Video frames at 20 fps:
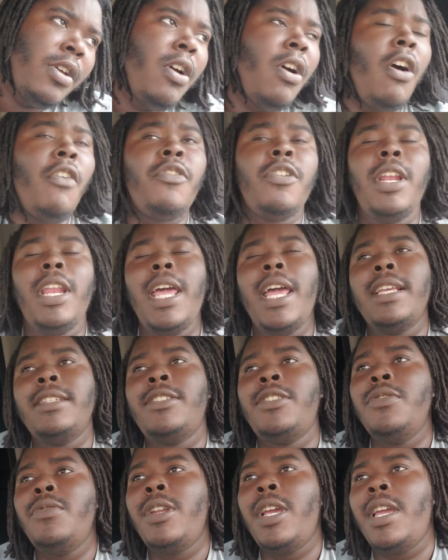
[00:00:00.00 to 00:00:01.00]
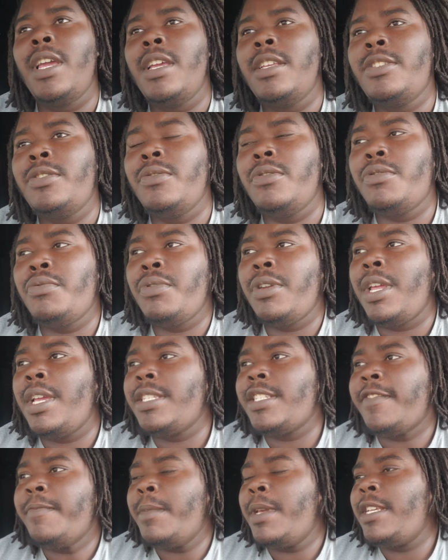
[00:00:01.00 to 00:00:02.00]
Over the last 2 or 3
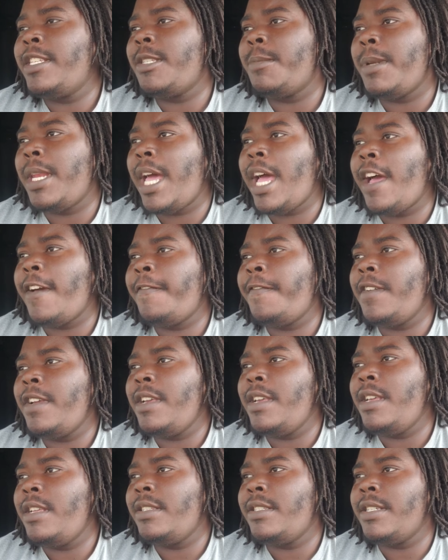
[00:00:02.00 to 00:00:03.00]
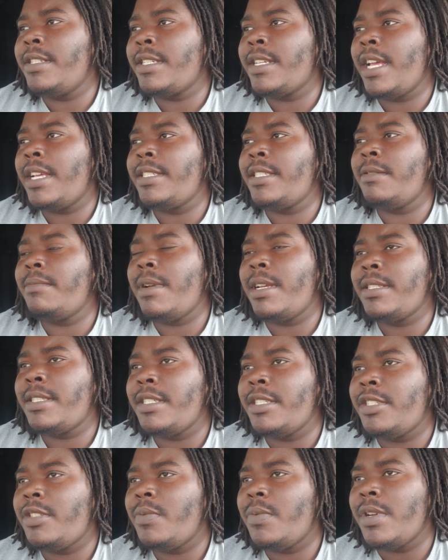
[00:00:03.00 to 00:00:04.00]
days, I've made some live feeds discussing my
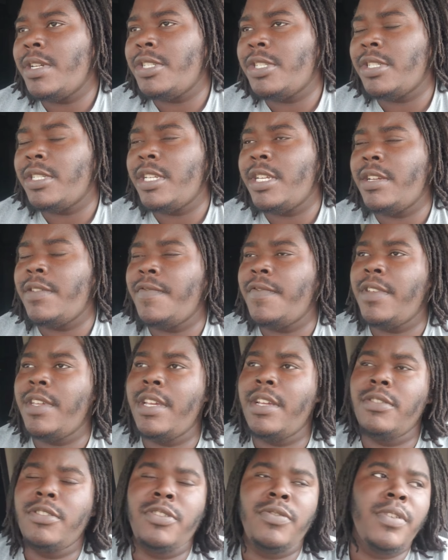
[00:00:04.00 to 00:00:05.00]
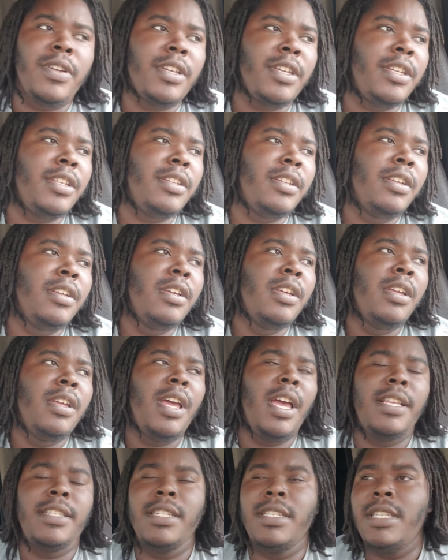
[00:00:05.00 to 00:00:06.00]
situation here in VL Trucking
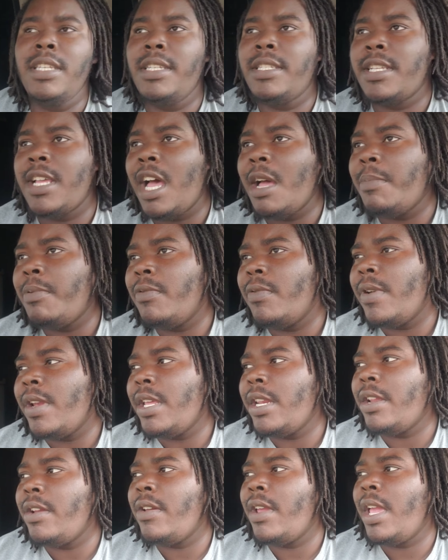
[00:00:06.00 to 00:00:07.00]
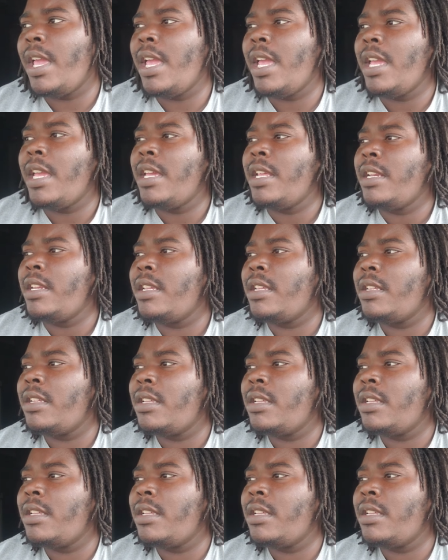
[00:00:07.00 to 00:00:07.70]
as a lease operator, and